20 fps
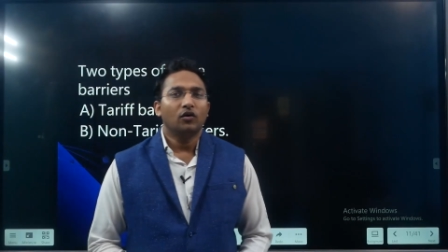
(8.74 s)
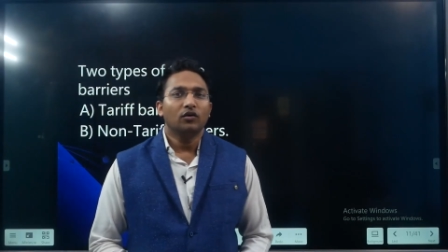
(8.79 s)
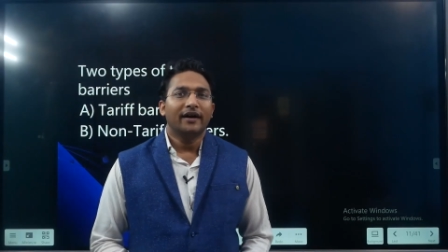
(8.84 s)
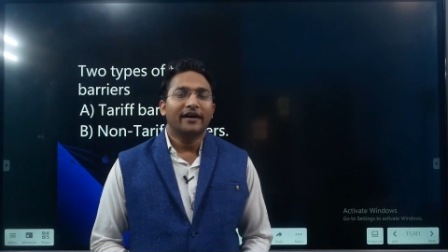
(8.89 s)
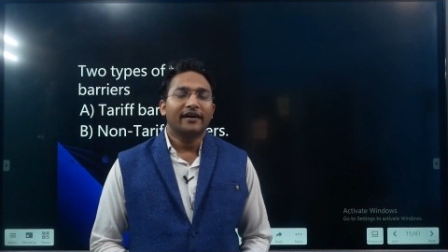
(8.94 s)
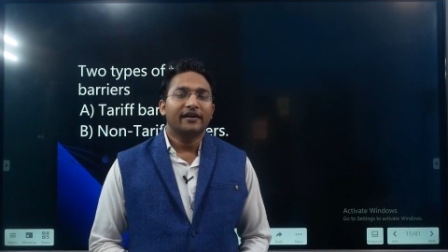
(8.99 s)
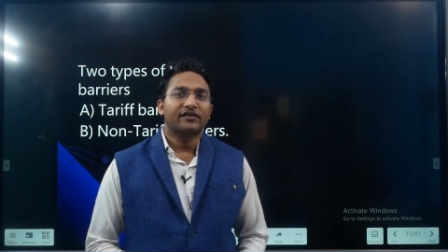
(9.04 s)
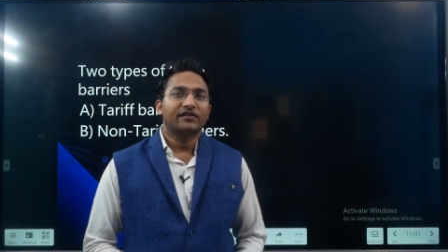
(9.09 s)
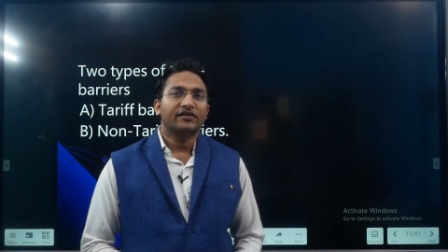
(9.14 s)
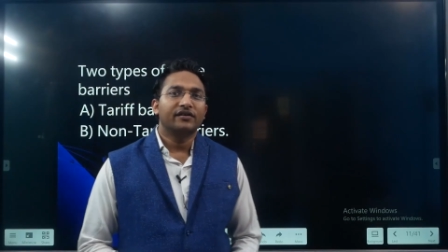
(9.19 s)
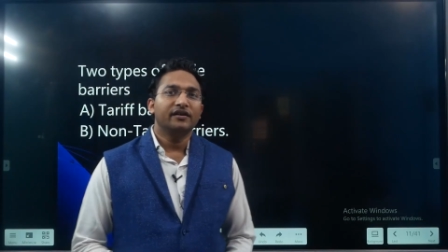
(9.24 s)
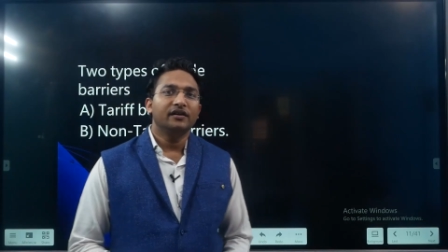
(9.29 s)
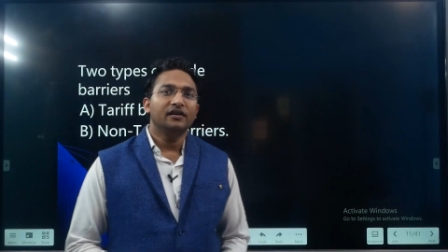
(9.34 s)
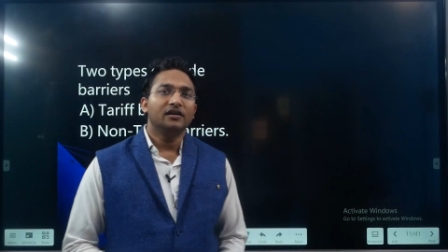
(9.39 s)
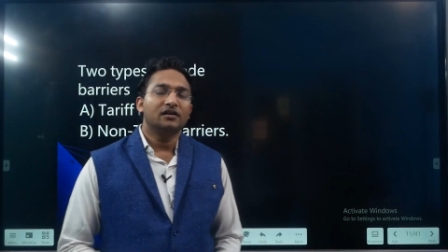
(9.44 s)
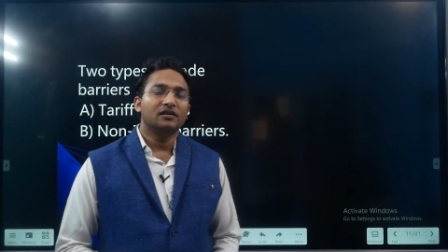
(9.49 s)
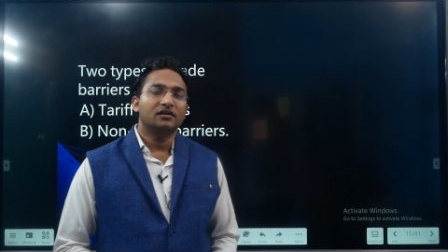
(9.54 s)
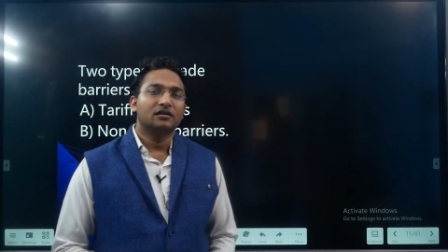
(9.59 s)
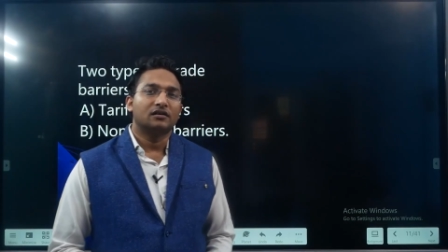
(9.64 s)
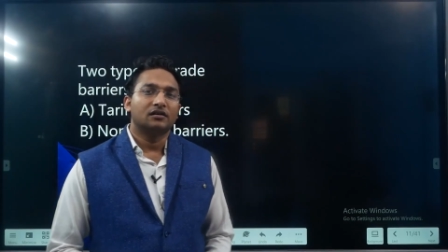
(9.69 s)
now let us
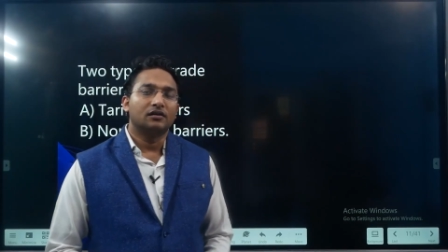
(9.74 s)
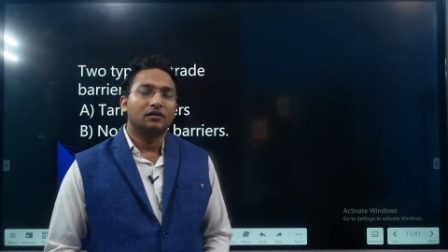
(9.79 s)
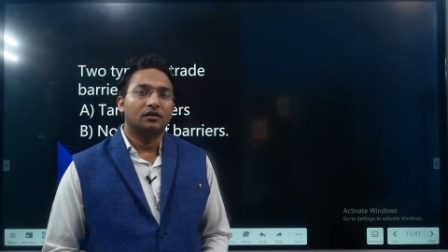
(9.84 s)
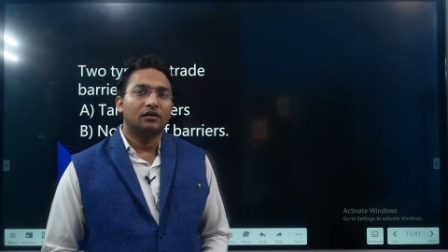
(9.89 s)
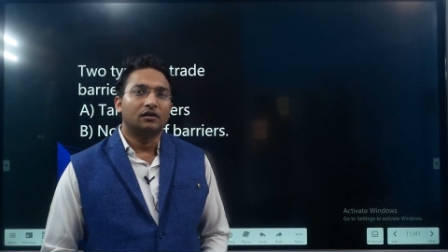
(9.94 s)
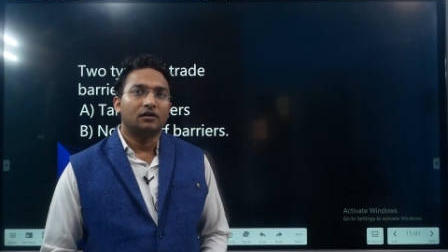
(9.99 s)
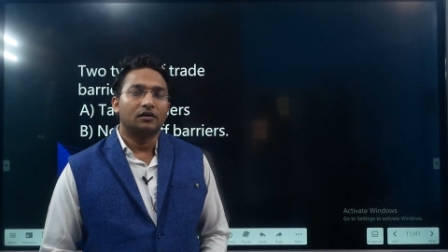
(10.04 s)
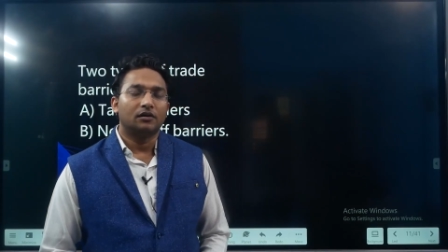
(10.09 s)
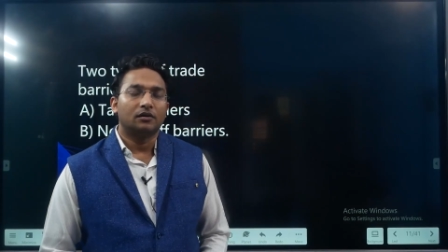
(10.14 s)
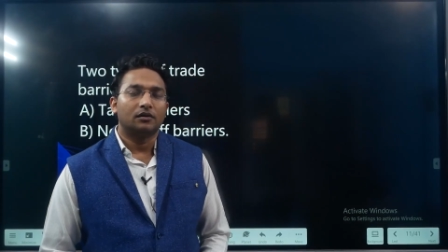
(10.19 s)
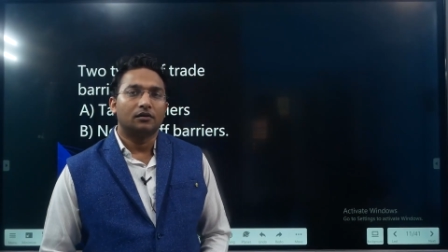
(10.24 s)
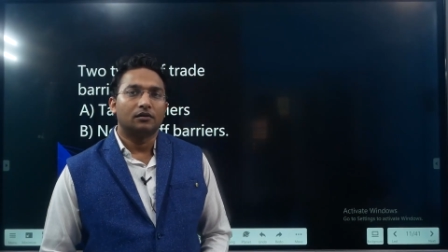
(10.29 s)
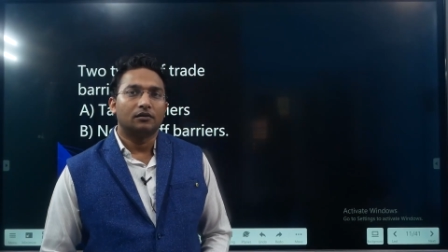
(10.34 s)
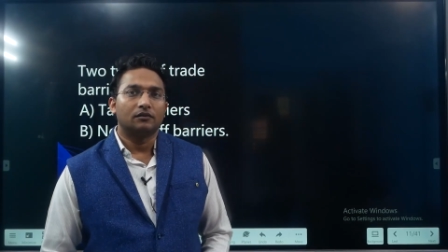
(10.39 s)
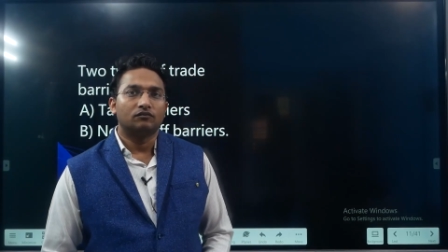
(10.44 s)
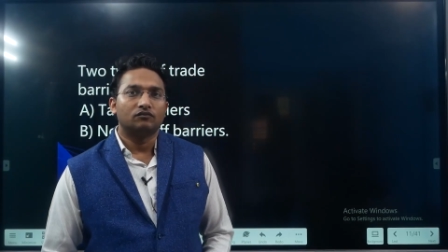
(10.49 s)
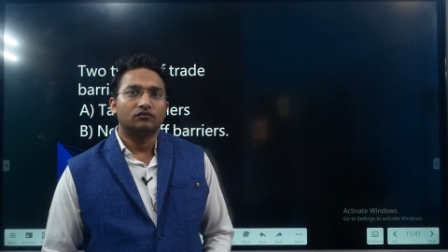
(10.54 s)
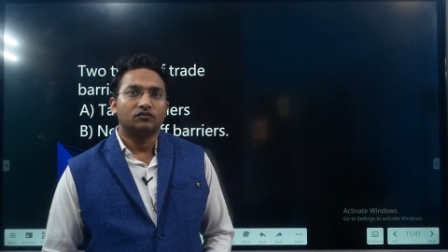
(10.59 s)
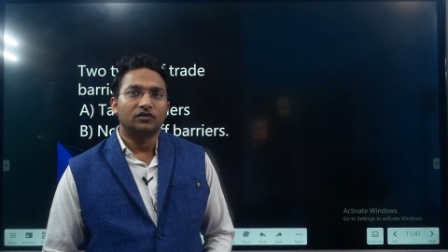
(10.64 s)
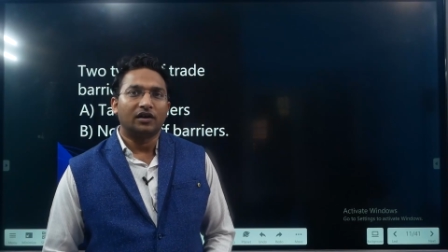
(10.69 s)
see
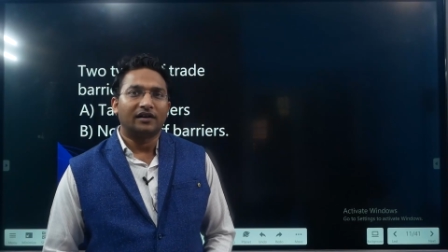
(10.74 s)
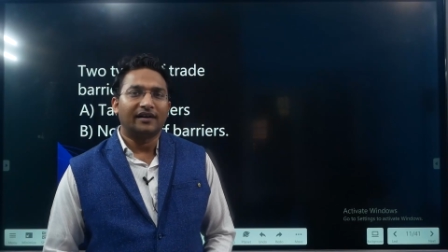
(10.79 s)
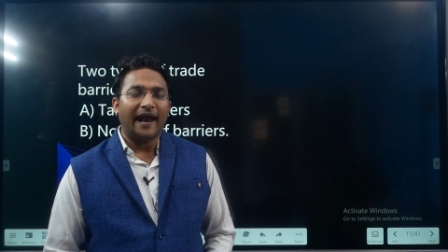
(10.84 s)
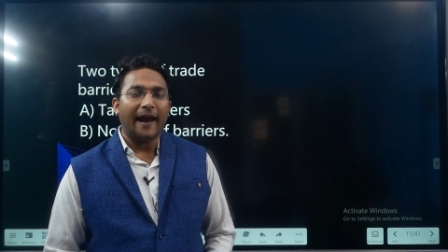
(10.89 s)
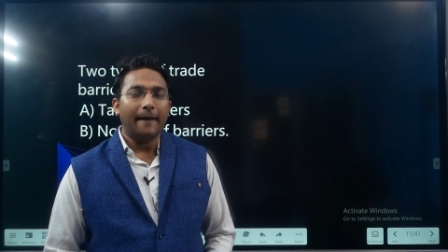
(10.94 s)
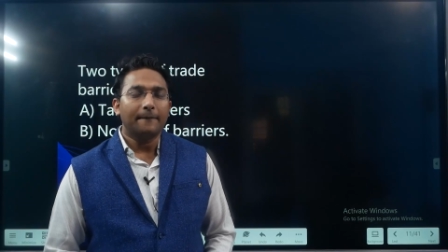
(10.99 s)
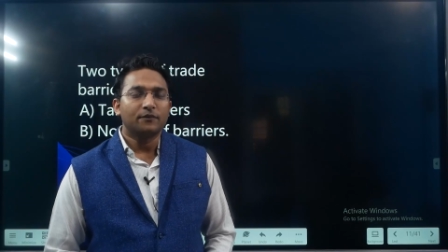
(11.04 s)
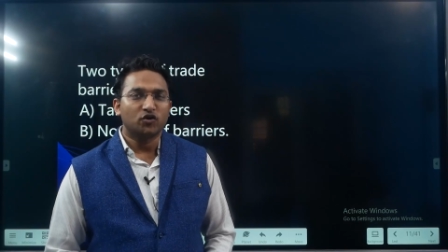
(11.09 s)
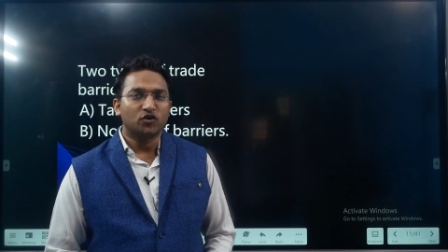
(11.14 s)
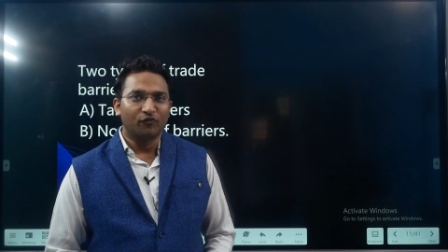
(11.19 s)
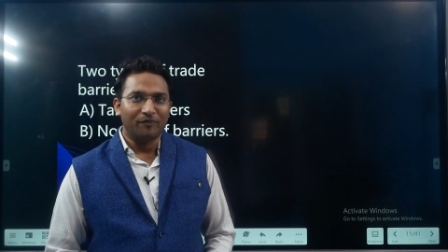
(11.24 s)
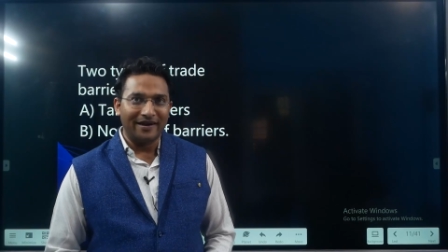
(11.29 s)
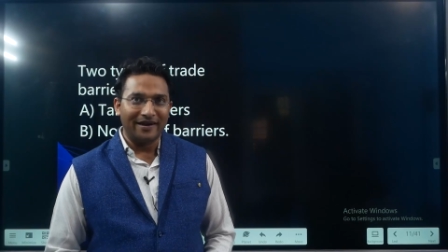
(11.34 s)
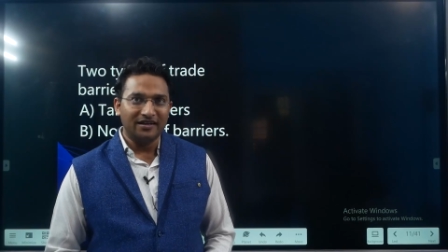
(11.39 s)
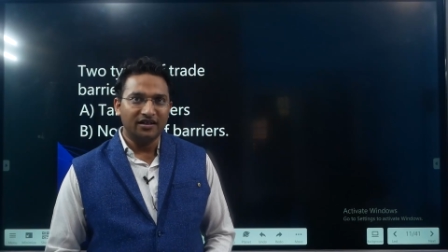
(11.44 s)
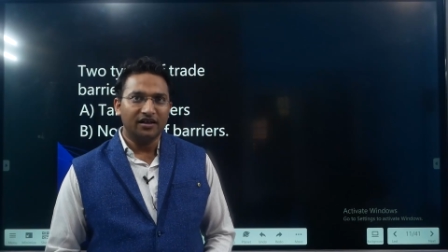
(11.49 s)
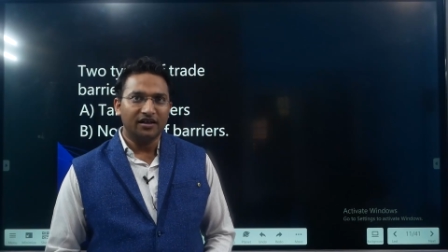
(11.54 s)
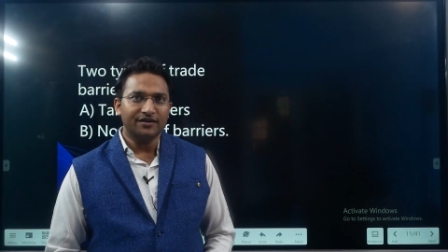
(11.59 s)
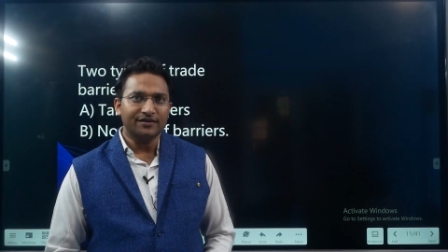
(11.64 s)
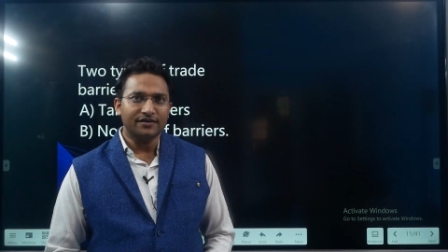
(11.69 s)
the types of
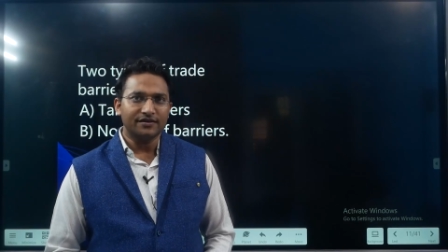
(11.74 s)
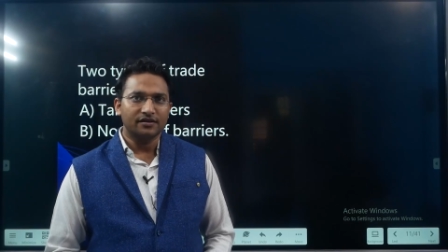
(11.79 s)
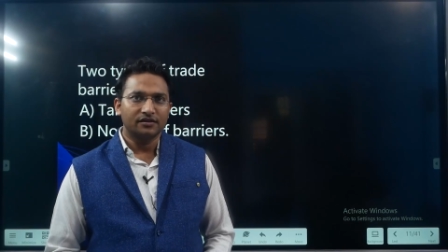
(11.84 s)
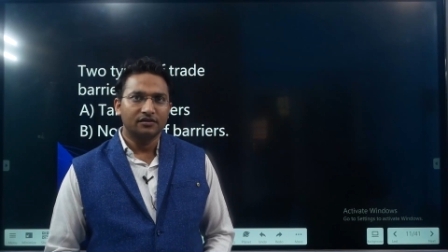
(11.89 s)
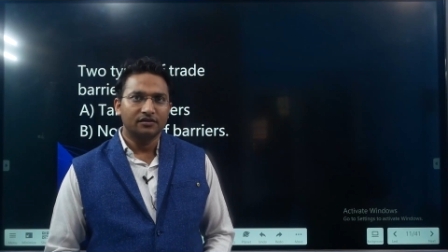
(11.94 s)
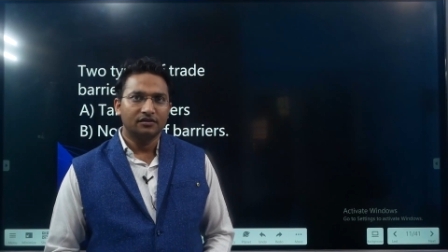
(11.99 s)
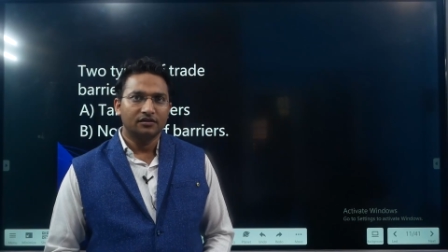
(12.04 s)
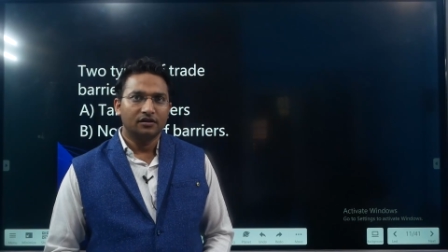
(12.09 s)
barriers.